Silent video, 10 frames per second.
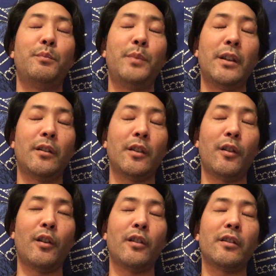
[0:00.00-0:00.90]
be on the
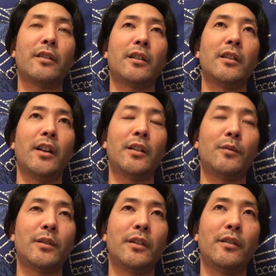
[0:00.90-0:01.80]
earth, connect
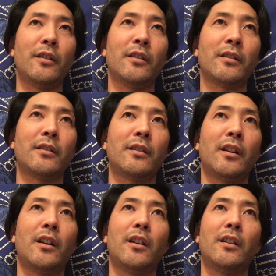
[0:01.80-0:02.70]
with the earth,
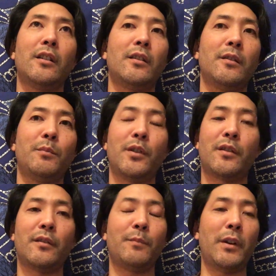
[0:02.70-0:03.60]

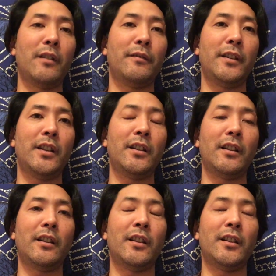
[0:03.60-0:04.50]
put your bare feet
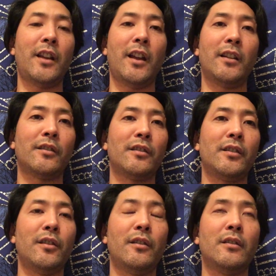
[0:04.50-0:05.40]
and hands on
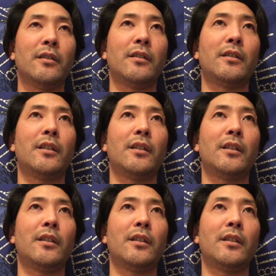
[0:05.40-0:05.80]
the earth,